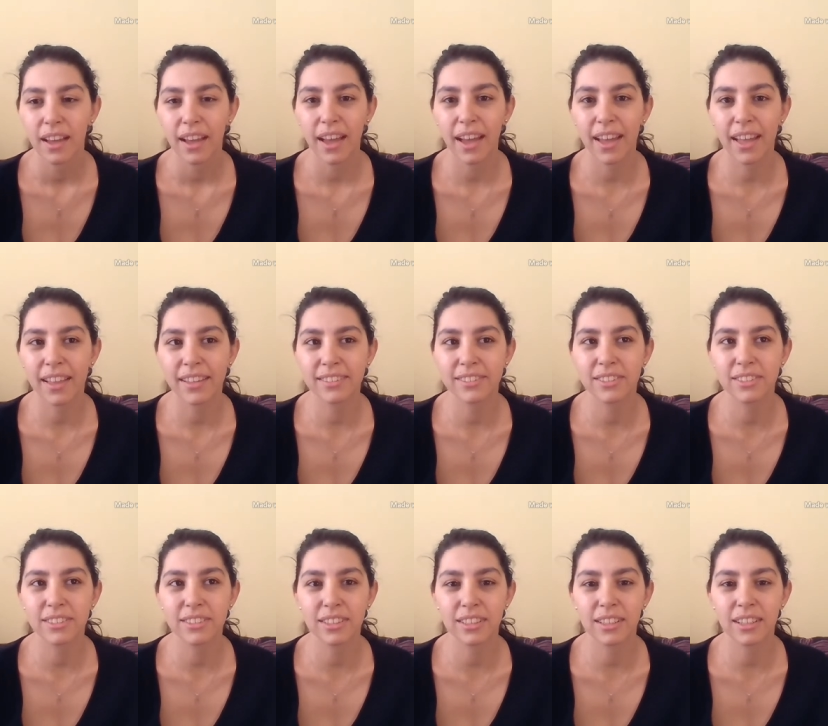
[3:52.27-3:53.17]

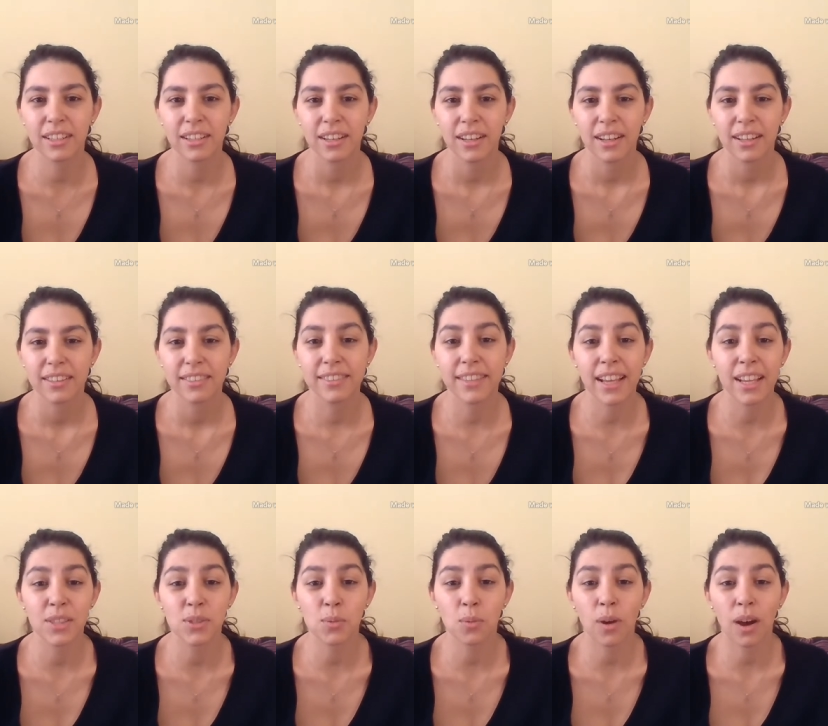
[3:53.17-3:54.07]
And
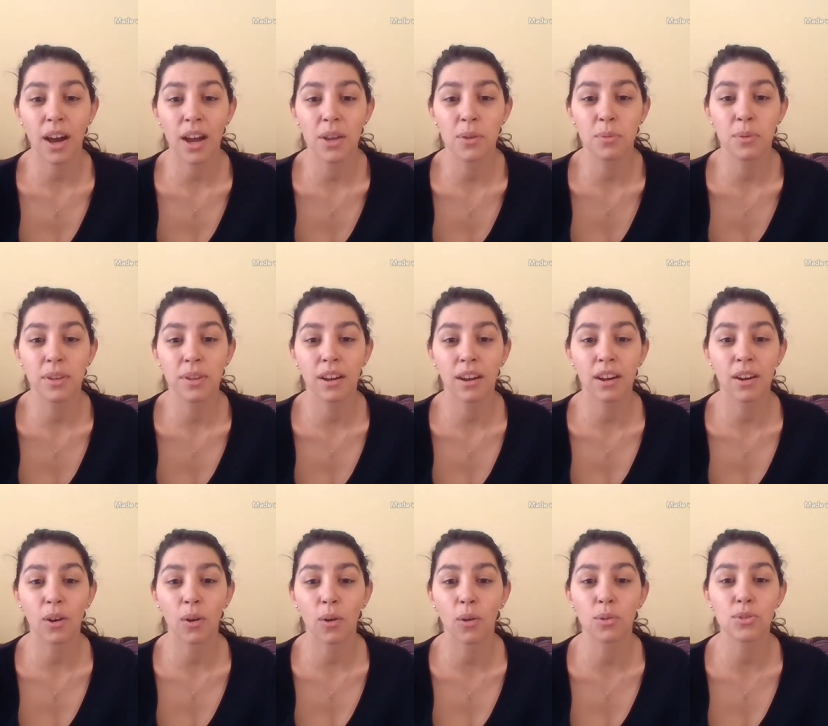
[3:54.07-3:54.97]
that's why we
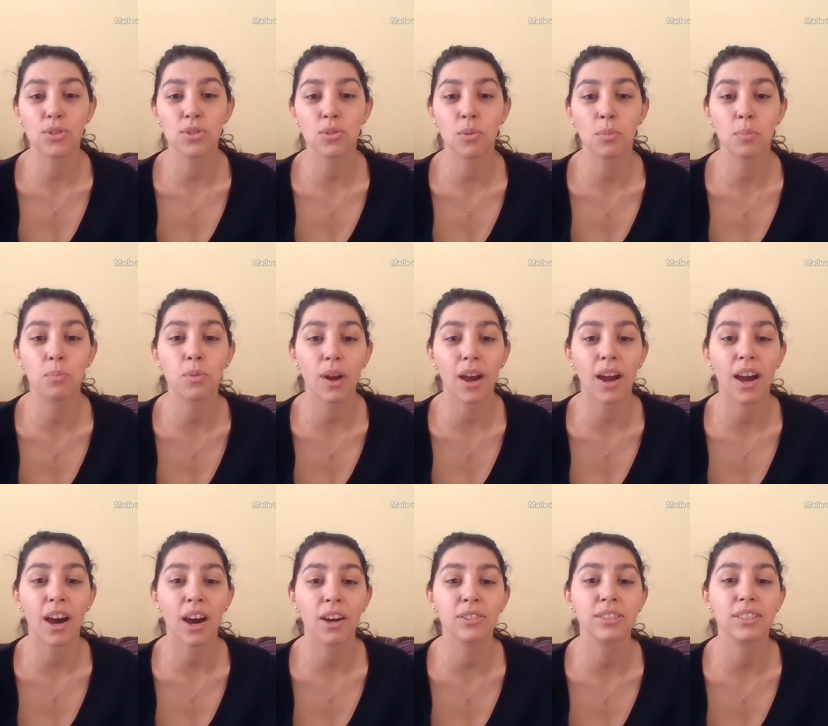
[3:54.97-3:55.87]
are also
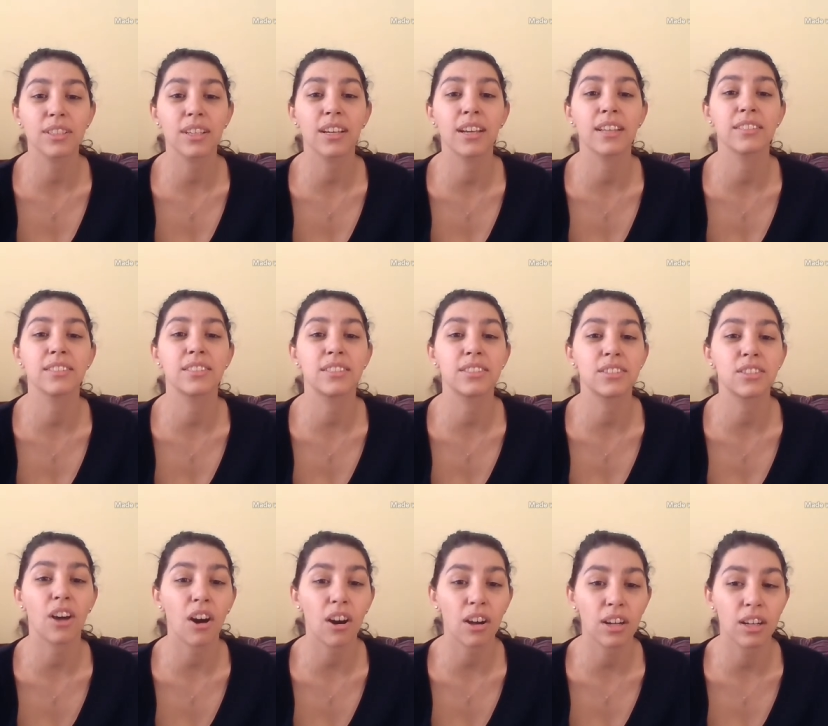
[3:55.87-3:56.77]
proud and
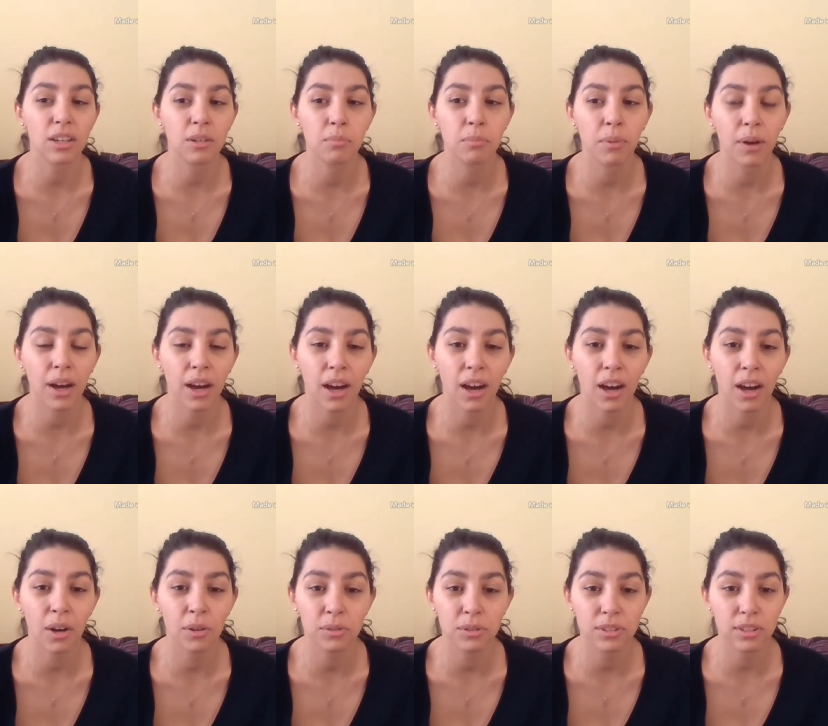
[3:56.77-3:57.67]
talk
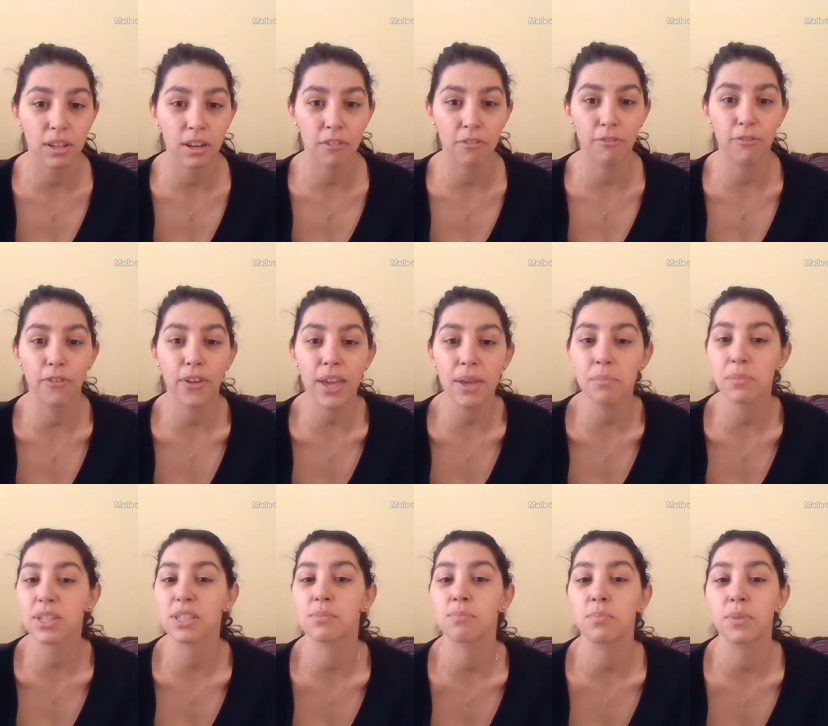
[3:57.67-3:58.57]
about
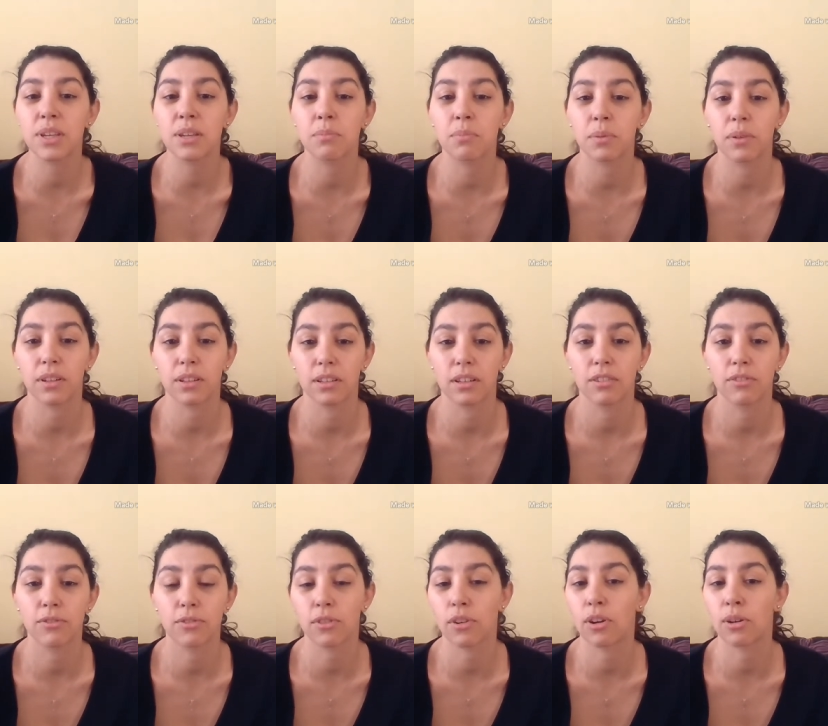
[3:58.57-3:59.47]
famous people
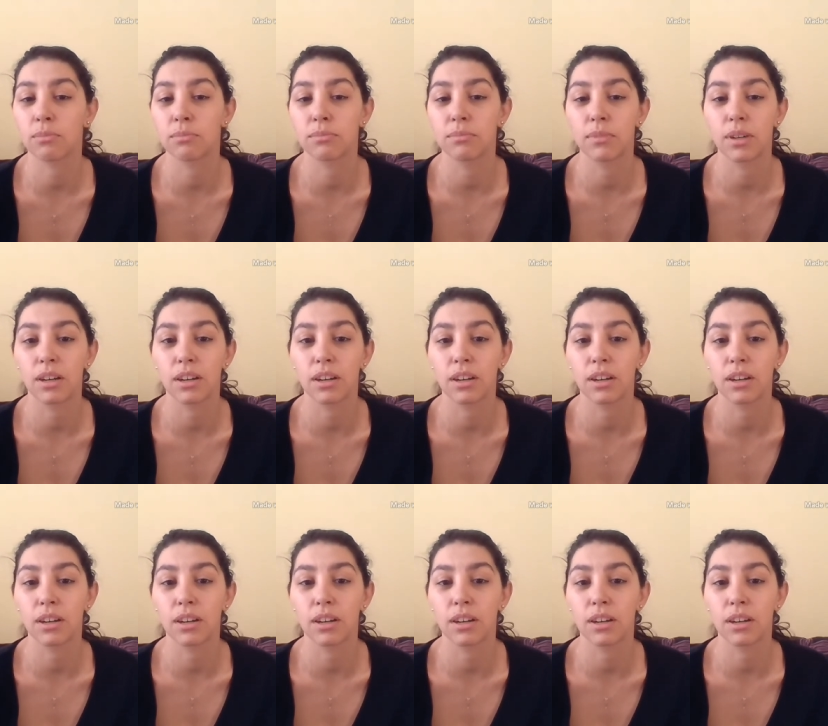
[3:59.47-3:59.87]
from